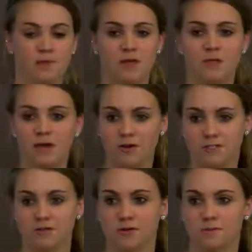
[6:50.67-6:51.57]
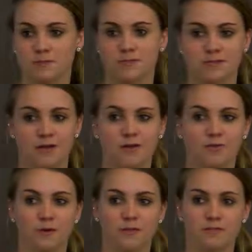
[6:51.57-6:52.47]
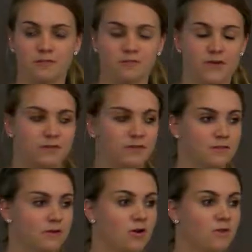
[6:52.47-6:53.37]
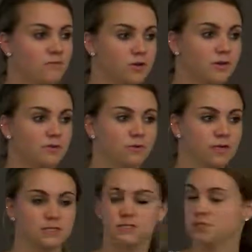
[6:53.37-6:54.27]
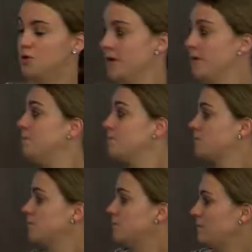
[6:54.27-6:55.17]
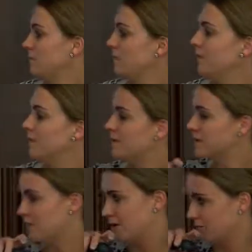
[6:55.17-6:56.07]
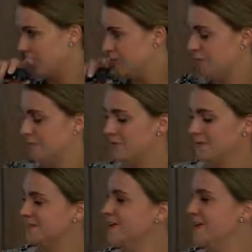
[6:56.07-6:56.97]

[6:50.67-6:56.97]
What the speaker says: And that also comes together with the fact that there aren't very many organs to donate. Sorry, I'm losing my voice.